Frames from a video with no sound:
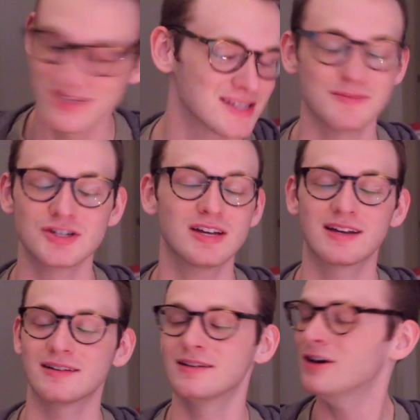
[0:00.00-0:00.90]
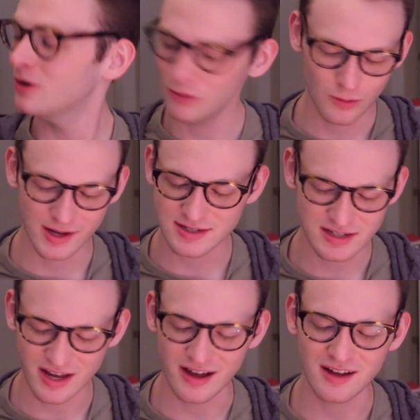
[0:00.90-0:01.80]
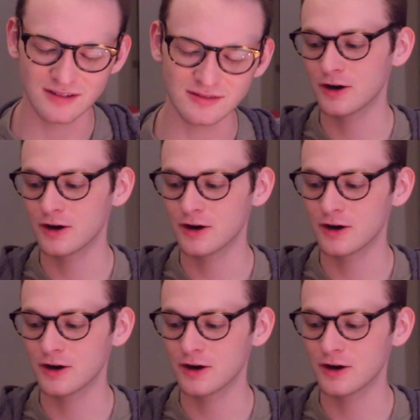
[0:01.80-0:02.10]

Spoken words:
Some shit went down.